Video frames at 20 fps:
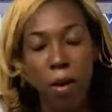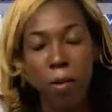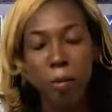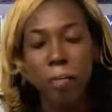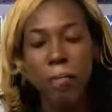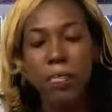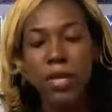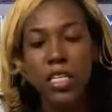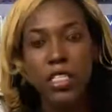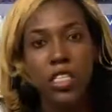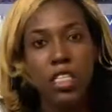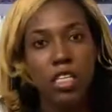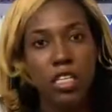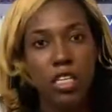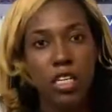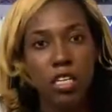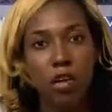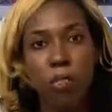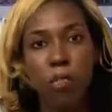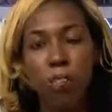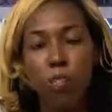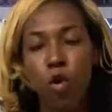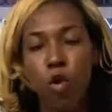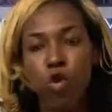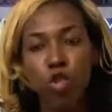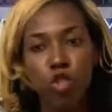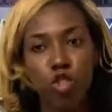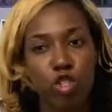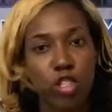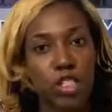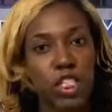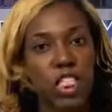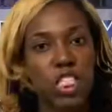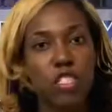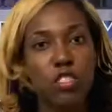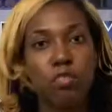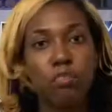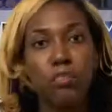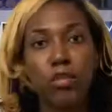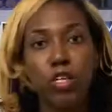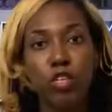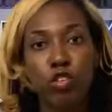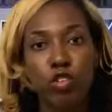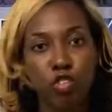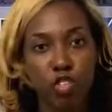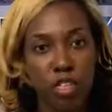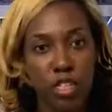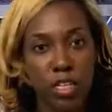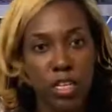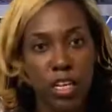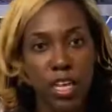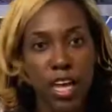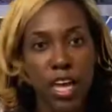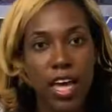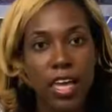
mentally, emotionally, spiritually,